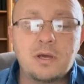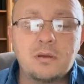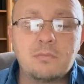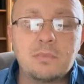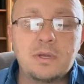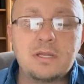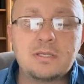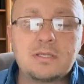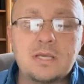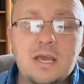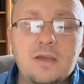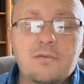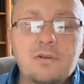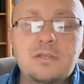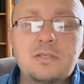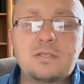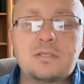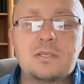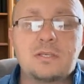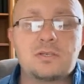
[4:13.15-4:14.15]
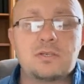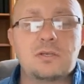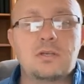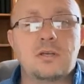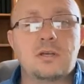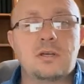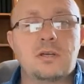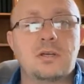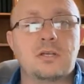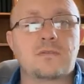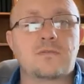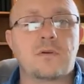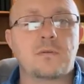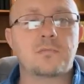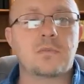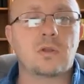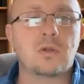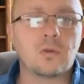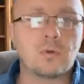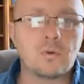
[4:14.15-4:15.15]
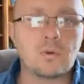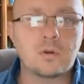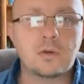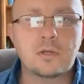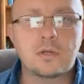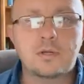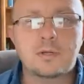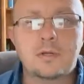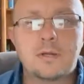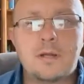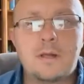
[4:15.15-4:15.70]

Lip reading: but its every decision is from the Lord."